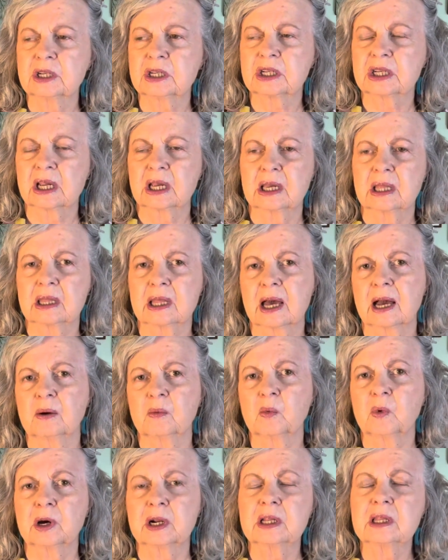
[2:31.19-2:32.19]
say that
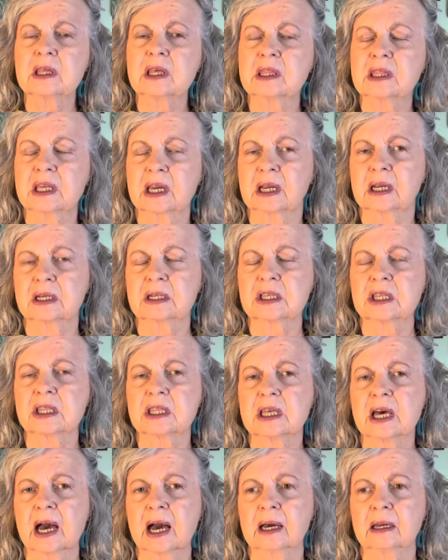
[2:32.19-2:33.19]
one of the things
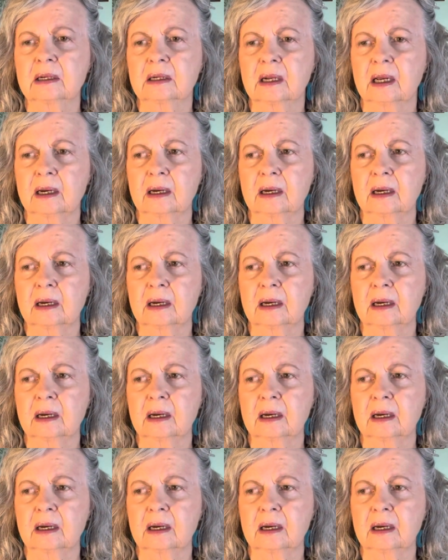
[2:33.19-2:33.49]
that